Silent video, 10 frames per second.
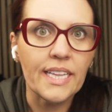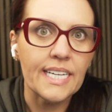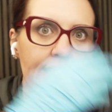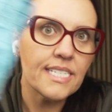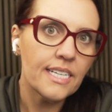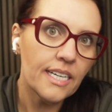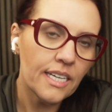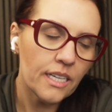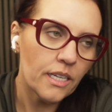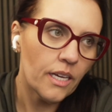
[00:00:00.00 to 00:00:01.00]
linked
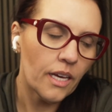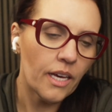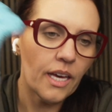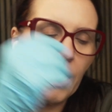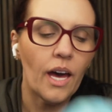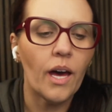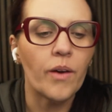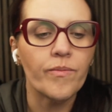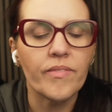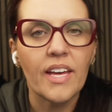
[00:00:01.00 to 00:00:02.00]

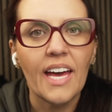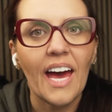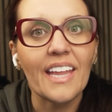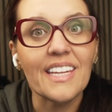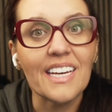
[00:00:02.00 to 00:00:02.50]
at